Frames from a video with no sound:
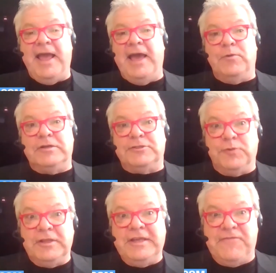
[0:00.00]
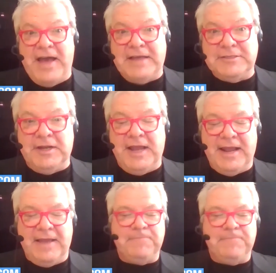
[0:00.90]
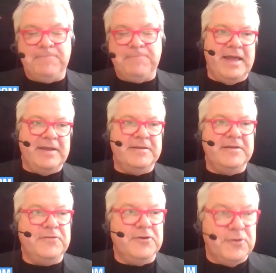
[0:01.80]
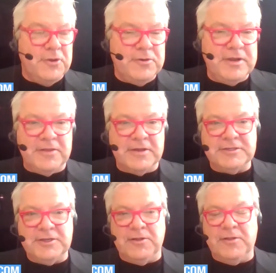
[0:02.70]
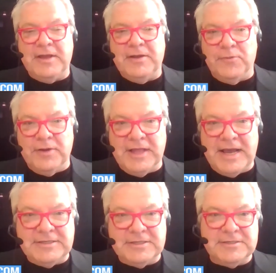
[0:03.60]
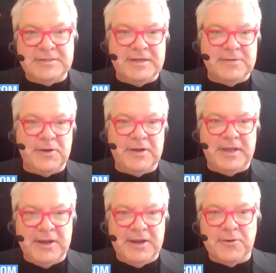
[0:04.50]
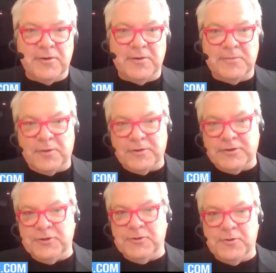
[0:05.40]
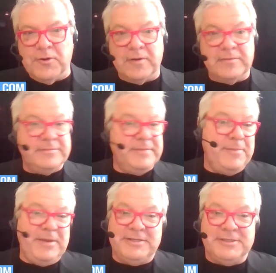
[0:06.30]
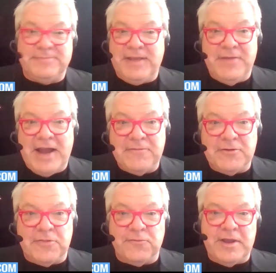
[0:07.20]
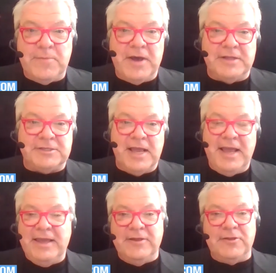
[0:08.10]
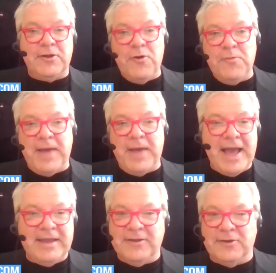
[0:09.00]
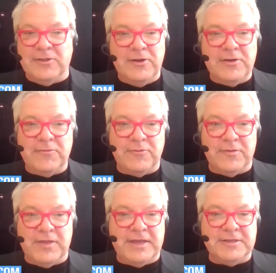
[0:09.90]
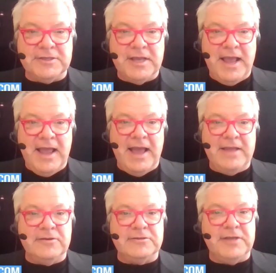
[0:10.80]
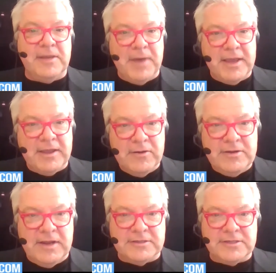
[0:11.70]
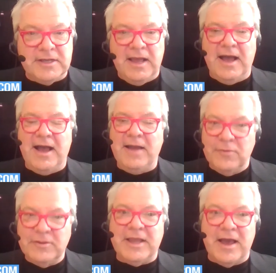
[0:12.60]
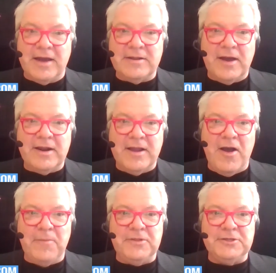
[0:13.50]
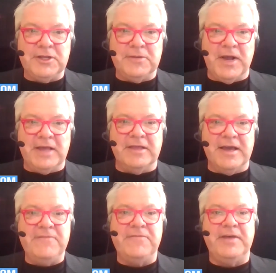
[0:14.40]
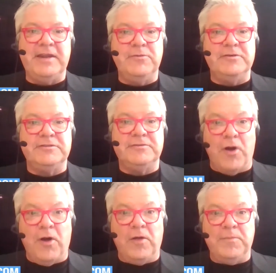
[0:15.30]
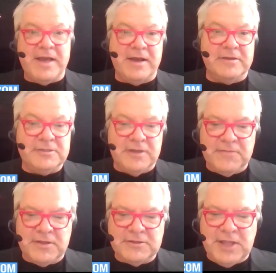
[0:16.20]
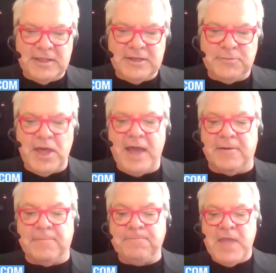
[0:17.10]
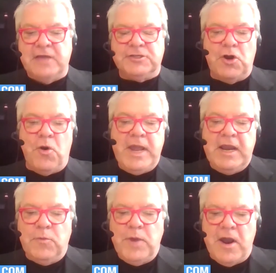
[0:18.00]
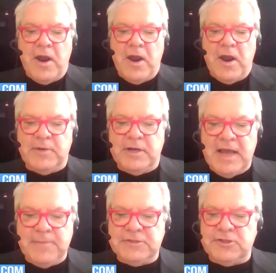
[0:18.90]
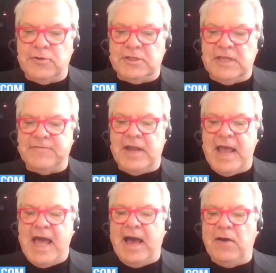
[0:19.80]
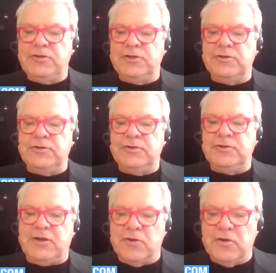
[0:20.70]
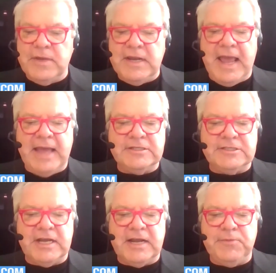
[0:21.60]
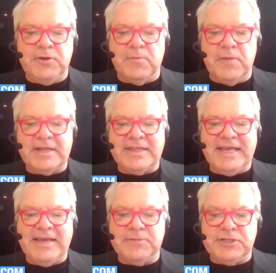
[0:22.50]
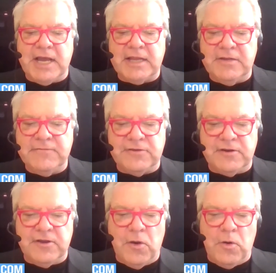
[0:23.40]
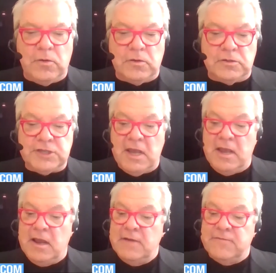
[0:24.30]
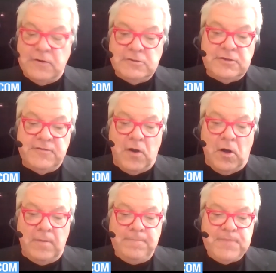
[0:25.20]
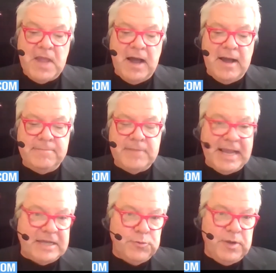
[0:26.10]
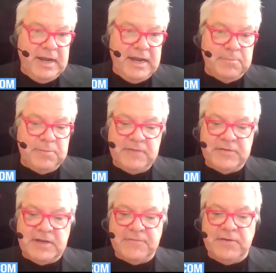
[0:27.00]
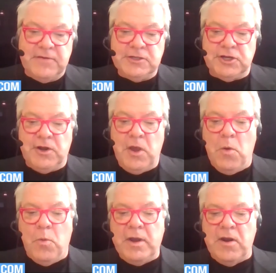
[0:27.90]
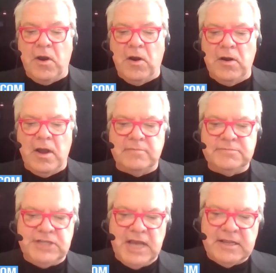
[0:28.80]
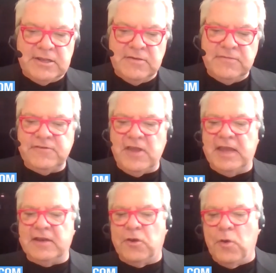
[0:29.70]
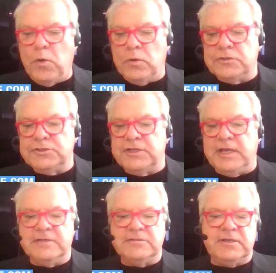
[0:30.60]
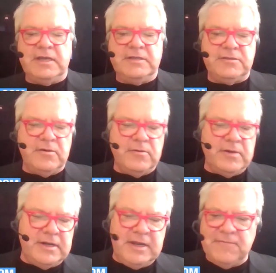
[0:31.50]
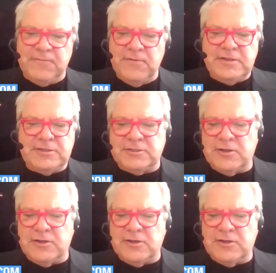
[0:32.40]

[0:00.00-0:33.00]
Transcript: And what's really fascinating, and if you're new to this, you'll realize this in about a year or two, or maybe just even after 3 months, you'll go back and you'll look through these and you'll say, my goodness, I really got a lot accomplished in my life, and it was all because of this daily planner. So here we are, Adam, on episode 11, how to determine and set up your monthly objectives and goals. First of all, I guess we need a bit of a definition. What are objectives and goals? Is there a difference?